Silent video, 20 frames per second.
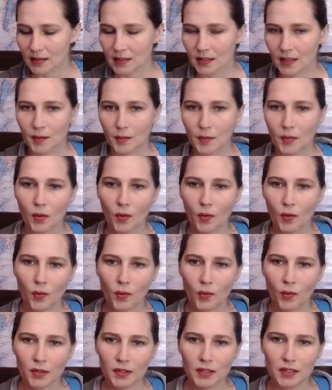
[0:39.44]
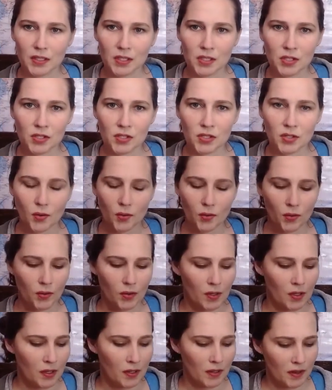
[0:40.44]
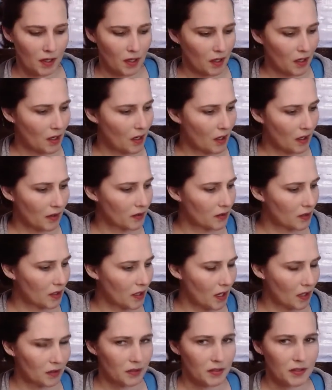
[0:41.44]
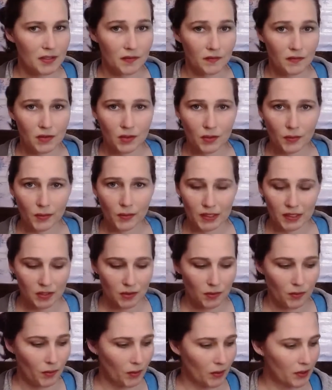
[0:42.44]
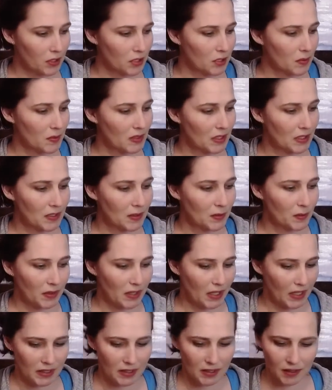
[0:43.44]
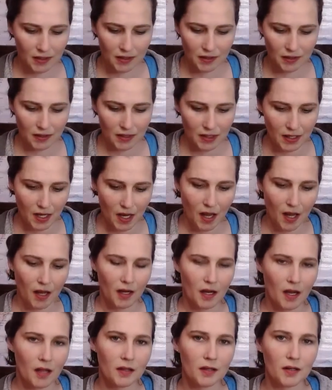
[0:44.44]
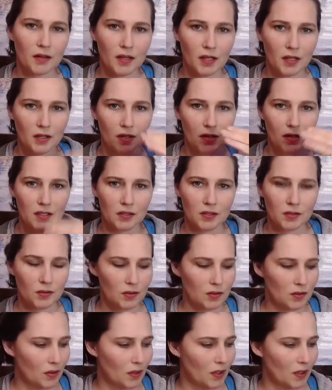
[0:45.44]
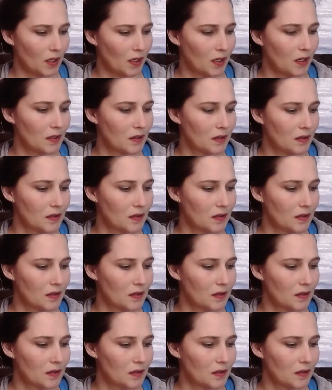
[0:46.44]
Some orange, or there are other colors if you don't want to do orange, but that's what I did. A color that you're going to do your